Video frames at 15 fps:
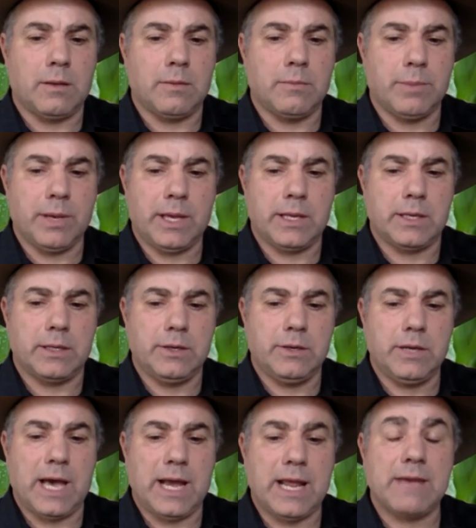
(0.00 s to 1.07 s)
But you
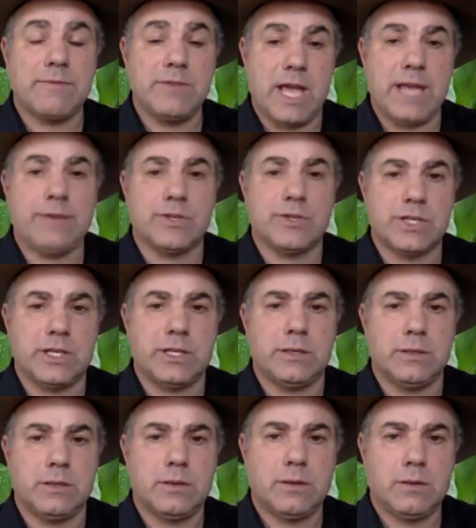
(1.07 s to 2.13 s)
got to have
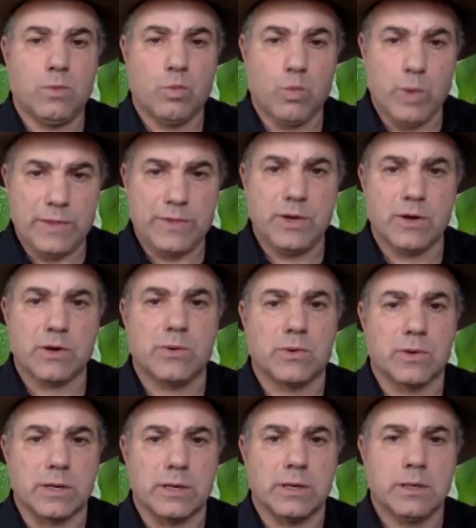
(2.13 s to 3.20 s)
nitrogen with your
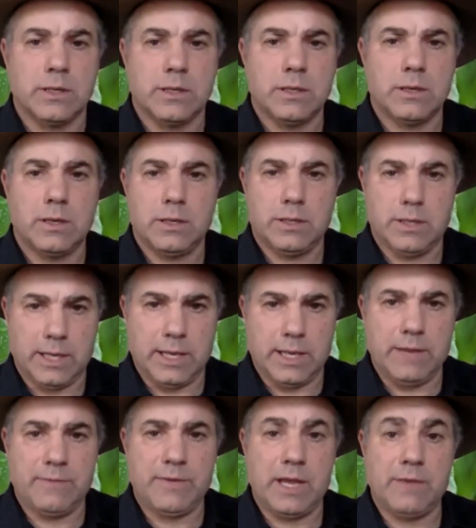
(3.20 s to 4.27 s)
corn.
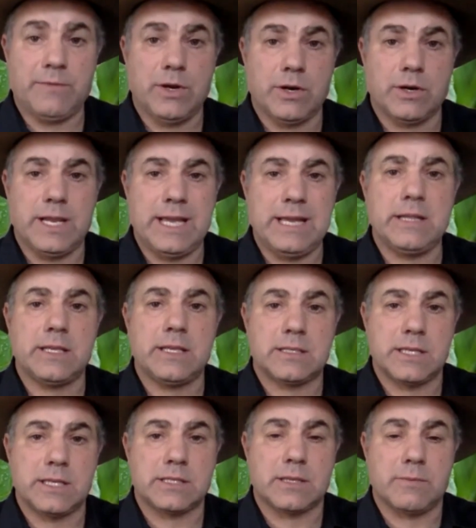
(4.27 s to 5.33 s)
If you're into this
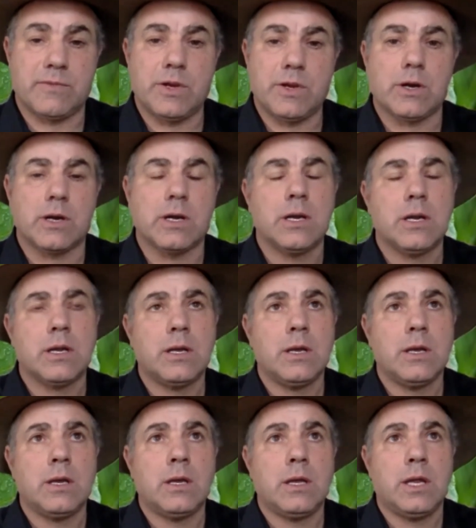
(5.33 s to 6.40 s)
system,
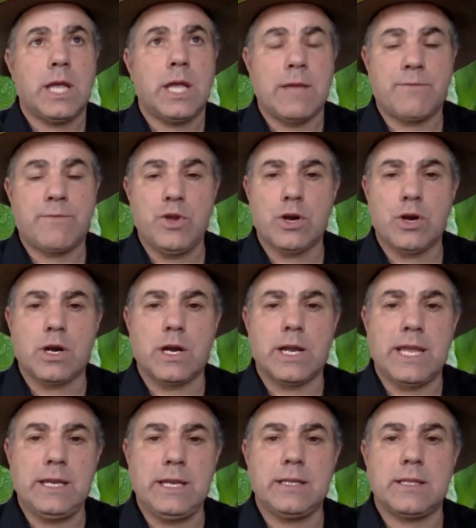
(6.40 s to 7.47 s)
if you're
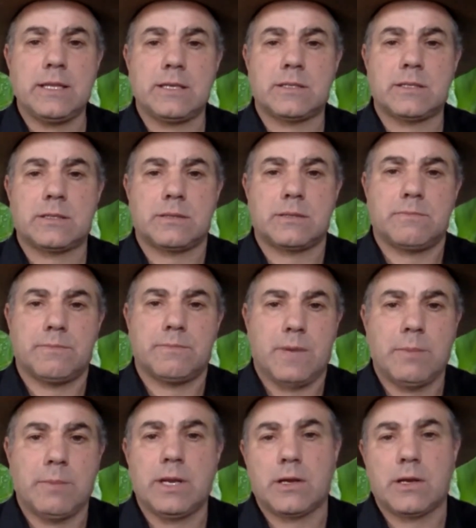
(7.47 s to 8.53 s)
into this,
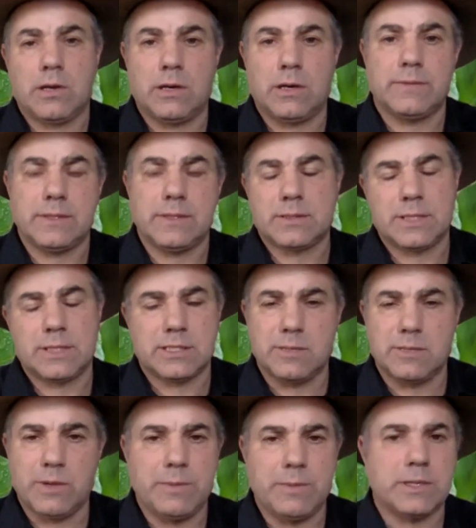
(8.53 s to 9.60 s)
I'm going to call it this
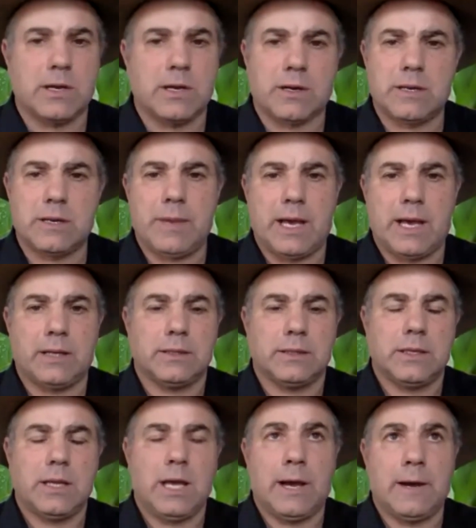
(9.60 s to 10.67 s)
system we've been talking about
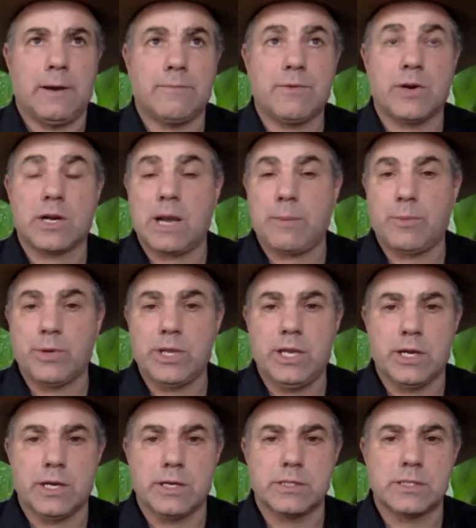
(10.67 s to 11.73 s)
for a couple
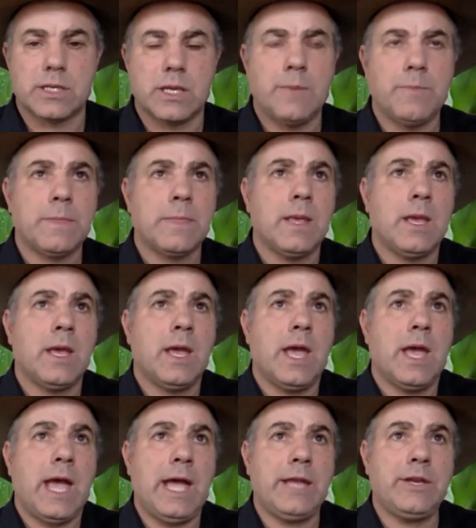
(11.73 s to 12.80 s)
years,
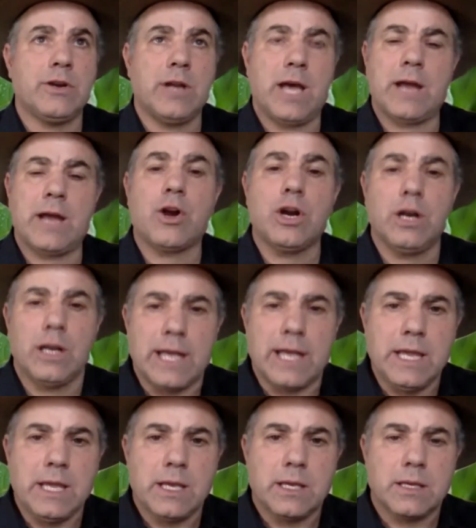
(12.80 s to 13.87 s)
and you're not early.